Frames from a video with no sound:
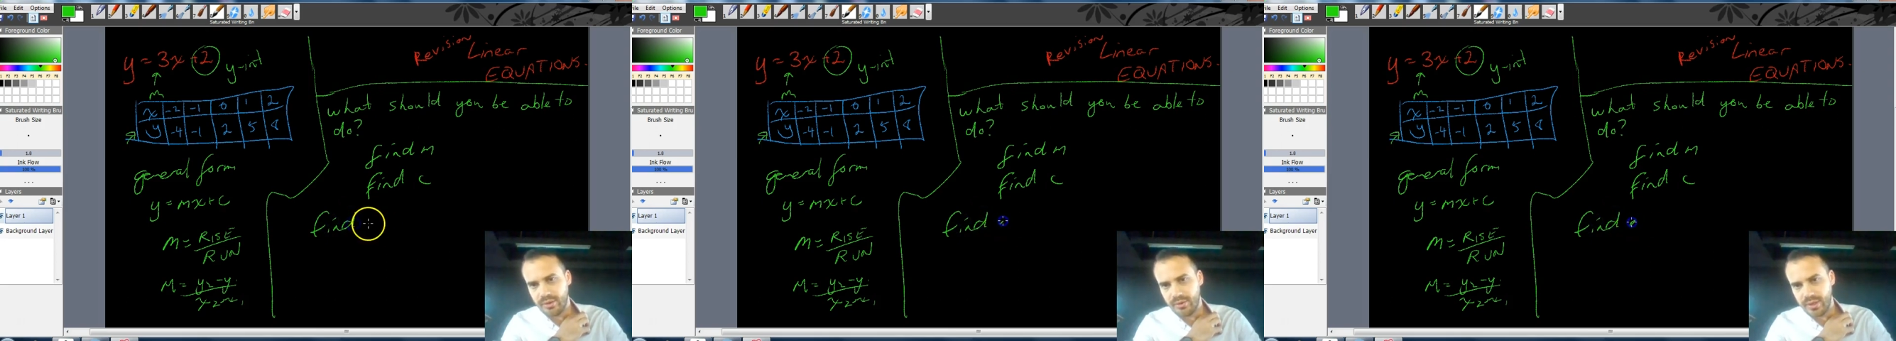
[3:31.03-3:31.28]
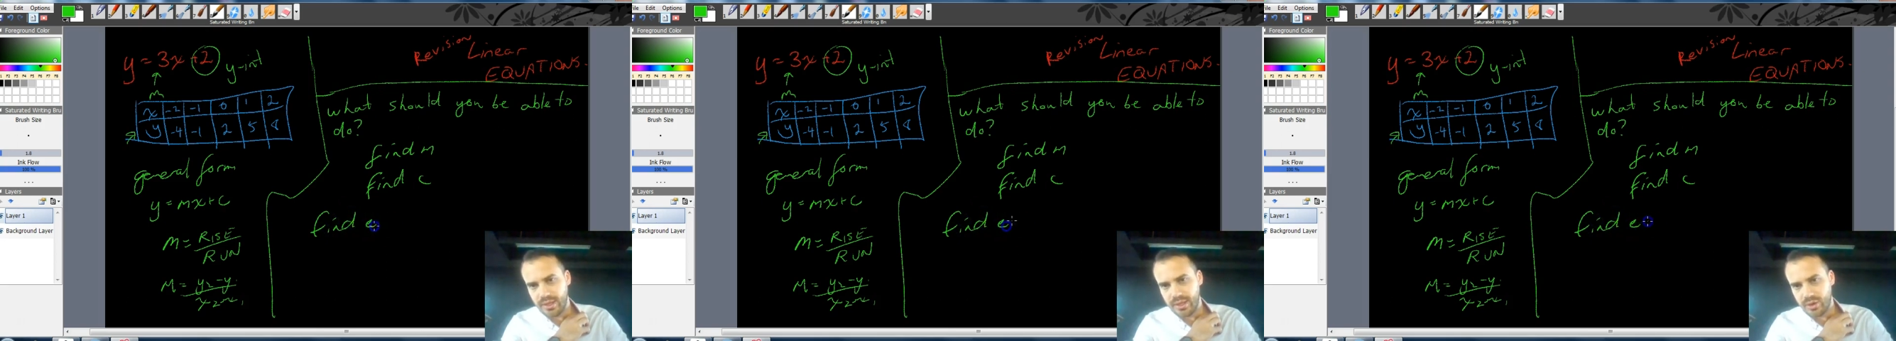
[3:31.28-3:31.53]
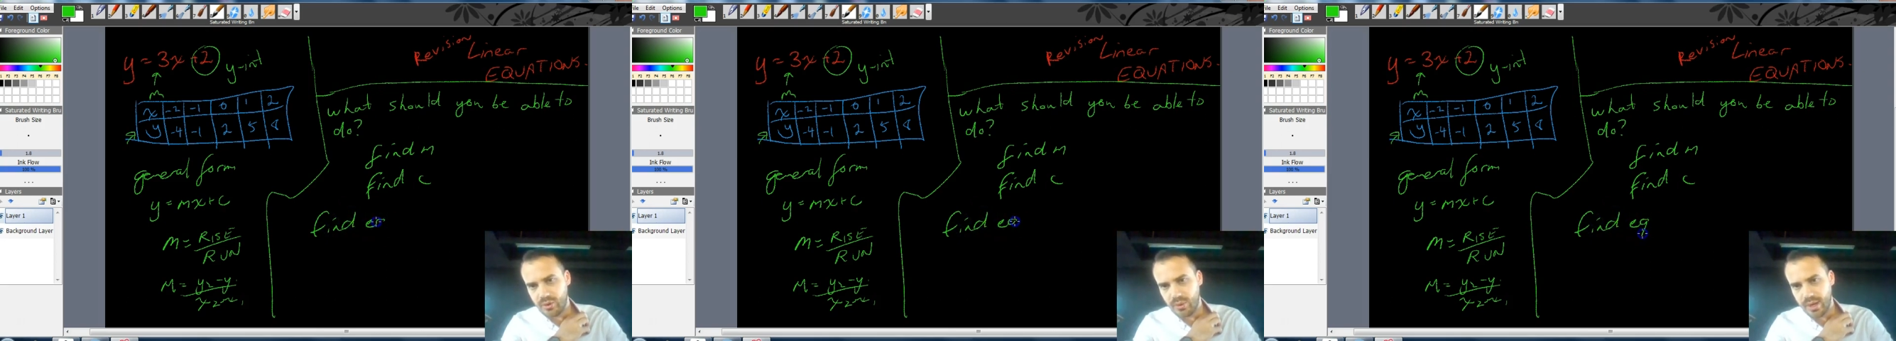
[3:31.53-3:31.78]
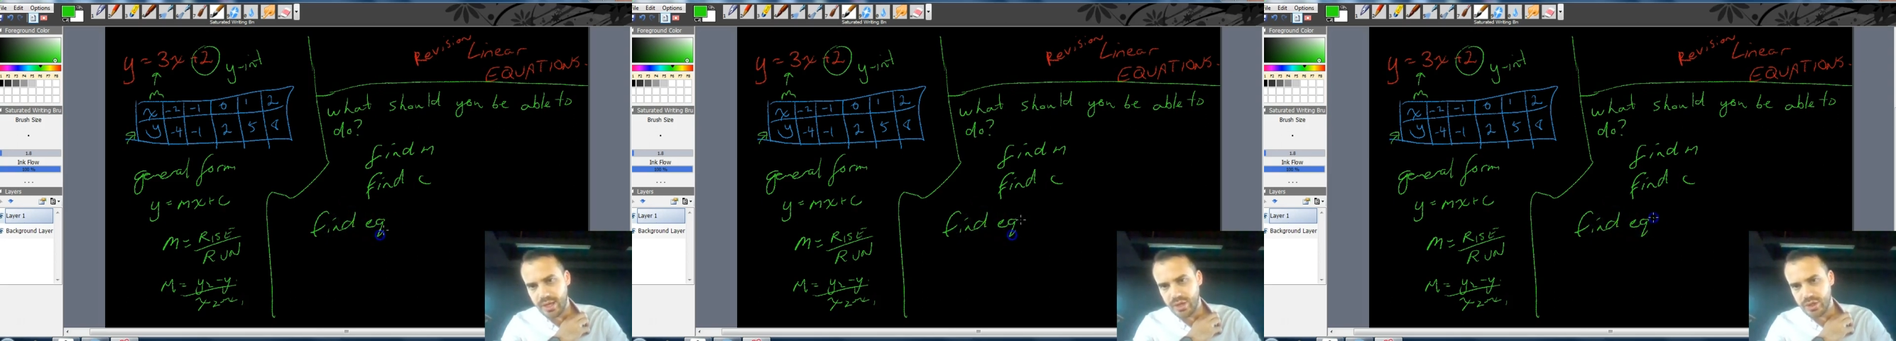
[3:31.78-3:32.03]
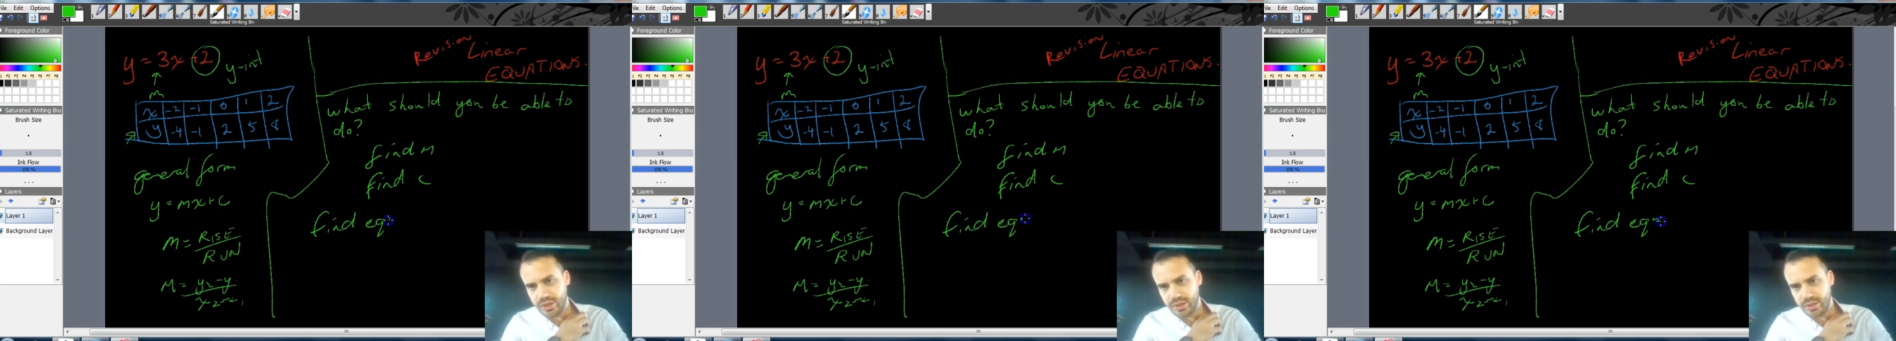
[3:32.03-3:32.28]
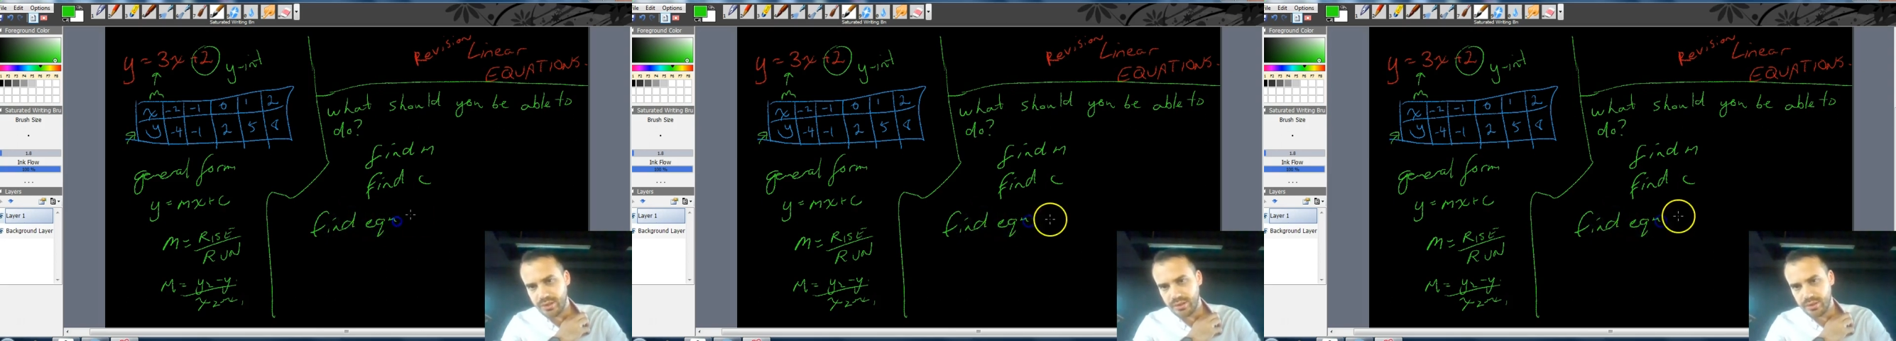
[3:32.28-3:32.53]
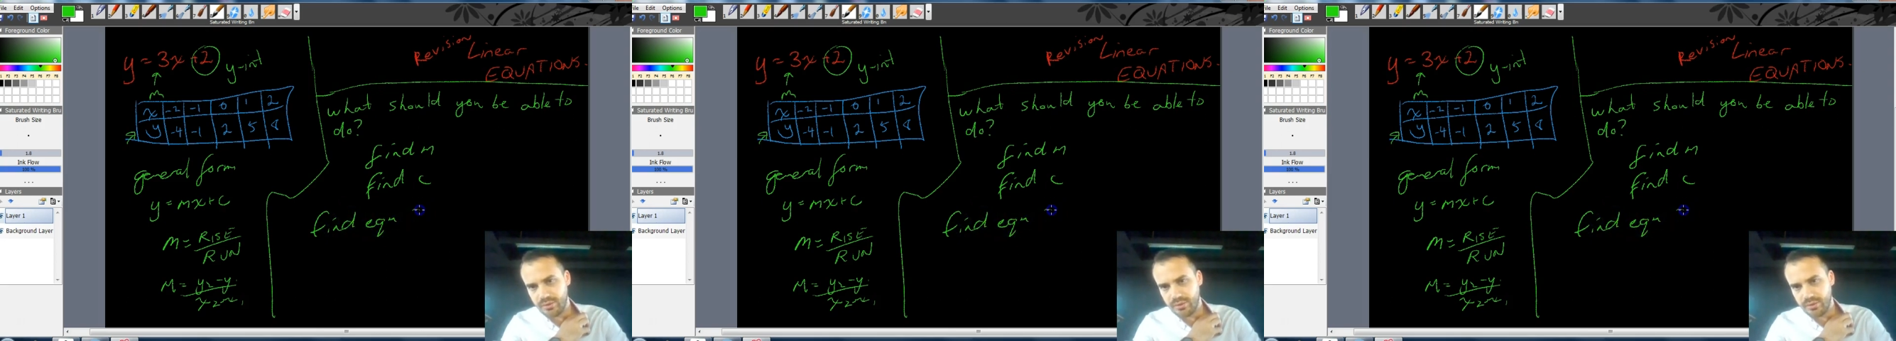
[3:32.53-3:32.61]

the equation